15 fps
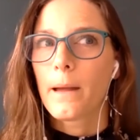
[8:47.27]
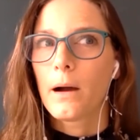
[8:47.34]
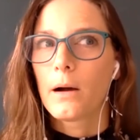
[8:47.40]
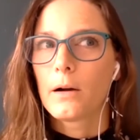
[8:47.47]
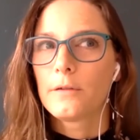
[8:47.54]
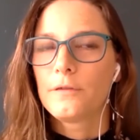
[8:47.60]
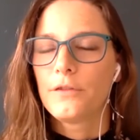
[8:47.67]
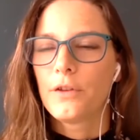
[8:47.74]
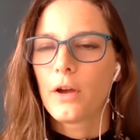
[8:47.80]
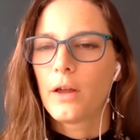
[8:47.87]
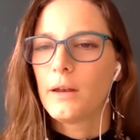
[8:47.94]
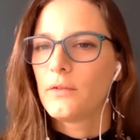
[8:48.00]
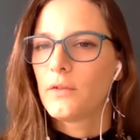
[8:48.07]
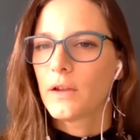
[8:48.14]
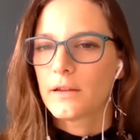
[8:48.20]
after
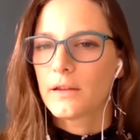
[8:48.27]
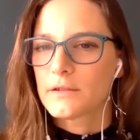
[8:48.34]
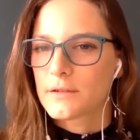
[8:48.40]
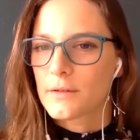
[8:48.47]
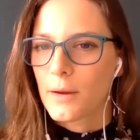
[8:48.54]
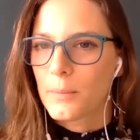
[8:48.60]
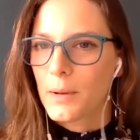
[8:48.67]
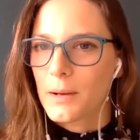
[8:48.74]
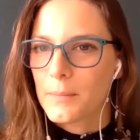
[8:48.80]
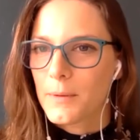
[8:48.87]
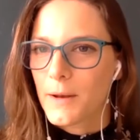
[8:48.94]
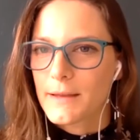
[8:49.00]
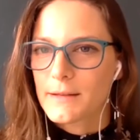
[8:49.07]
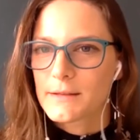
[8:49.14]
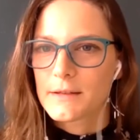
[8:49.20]
living in so many
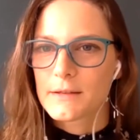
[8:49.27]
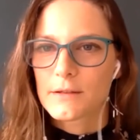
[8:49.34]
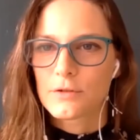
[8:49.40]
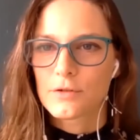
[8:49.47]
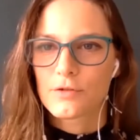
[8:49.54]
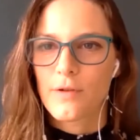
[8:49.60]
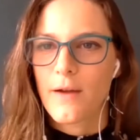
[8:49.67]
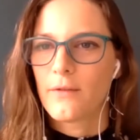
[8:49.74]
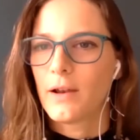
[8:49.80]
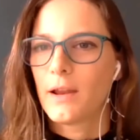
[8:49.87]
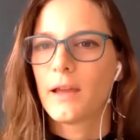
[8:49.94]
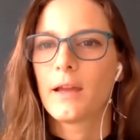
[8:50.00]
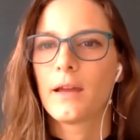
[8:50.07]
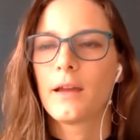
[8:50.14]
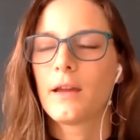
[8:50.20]
places and
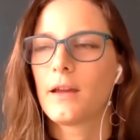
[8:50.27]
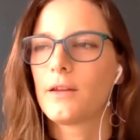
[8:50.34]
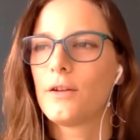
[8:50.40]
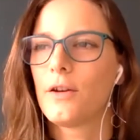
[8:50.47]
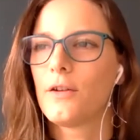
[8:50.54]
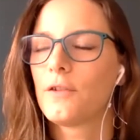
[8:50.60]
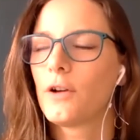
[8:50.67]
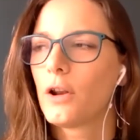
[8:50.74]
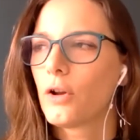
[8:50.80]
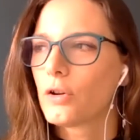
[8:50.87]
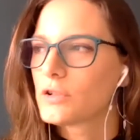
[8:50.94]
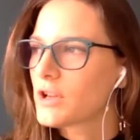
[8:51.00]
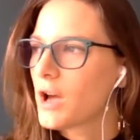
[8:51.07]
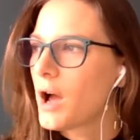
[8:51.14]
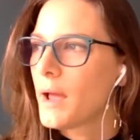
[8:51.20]
traveling, for a
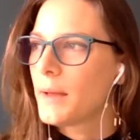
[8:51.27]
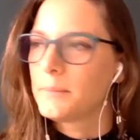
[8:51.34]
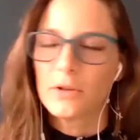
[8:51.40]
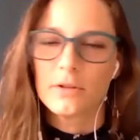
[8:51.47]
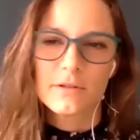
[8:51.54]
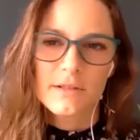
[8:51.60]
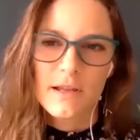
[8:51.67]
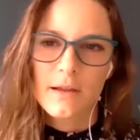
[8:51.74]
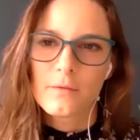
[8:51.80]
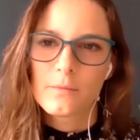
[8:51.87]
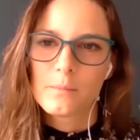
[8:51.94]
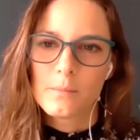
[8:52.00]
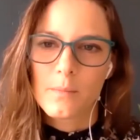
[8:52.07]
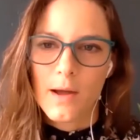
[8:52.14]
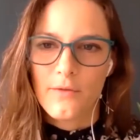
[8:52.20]
long time, not
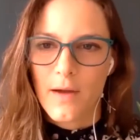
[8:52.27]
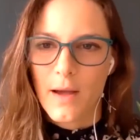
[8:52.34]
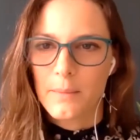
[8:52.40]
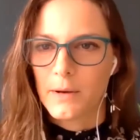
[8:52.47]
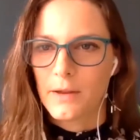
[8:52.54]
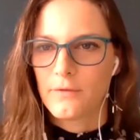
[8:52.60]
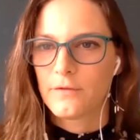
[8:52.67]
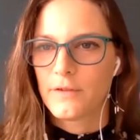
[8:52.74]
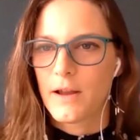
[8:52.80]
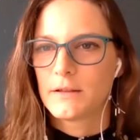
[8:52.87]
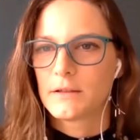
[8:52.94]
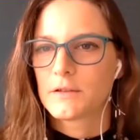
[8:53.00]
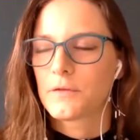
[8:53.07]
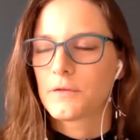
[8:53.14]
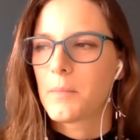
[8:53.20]
seeing my family and
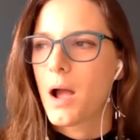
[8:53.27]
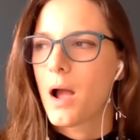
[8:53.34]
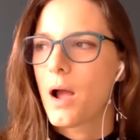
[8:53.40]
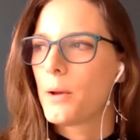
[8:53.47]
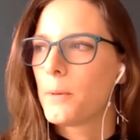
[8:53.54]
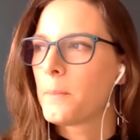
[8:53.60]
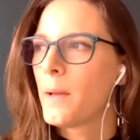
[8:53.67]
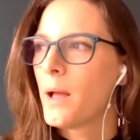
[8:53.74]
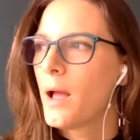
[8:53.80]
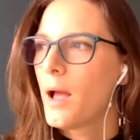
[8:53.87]
friends from home,